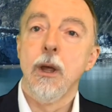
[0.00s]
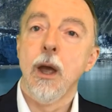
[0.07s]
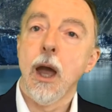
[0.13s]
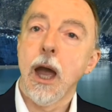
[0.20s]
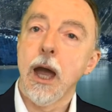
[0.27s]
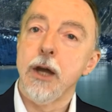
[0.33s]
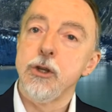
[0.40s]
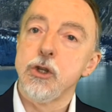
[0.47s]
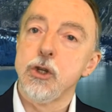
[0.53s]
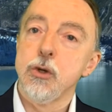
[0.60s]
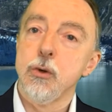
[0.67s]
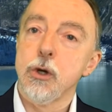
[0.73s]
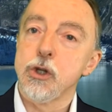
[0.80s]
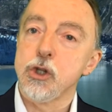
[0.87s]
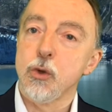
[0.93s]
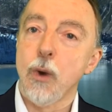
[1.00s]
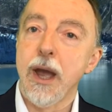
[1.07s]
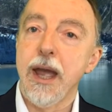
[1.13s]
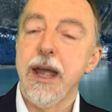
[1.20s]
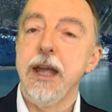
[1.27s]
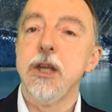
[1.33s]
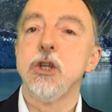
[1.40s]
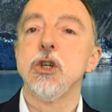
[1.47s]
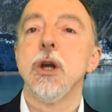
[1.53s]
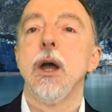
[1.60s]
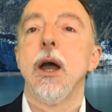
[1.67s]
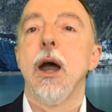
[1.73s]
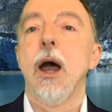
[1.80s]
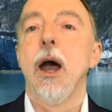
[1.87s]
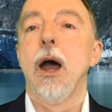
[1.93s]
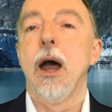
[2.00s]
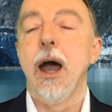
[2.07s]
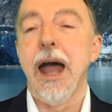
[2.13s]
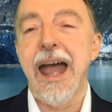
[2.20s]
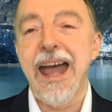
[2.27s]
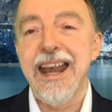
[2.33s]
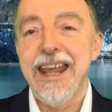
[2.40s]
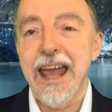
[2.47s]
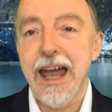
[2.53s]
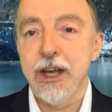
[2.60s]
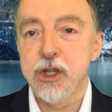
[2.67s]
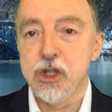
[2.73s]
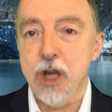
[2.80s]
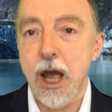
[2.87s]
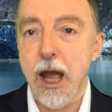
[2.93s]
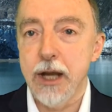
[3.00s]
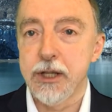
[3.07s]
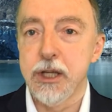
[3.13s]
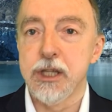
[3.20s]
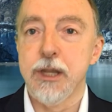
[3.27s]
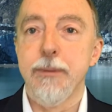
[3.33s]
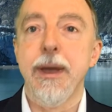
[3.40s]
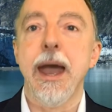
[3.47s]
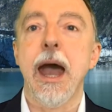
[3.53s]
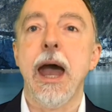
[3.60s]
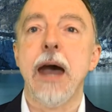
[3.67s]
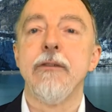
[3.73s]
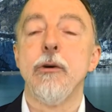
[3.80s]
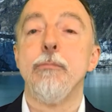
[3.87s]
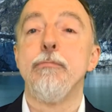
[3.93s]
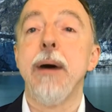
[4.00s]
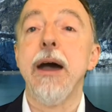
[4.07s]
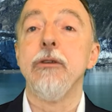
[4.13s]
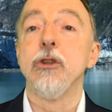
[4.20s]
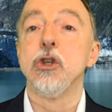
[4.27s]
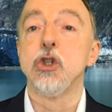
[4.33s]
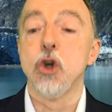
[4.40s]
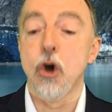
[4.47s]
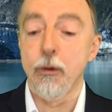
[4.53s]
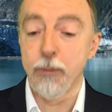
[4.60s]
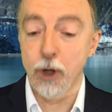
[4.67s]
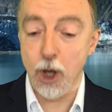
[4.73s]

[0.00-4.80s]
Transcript: and to assuage any anxieties they may have about the job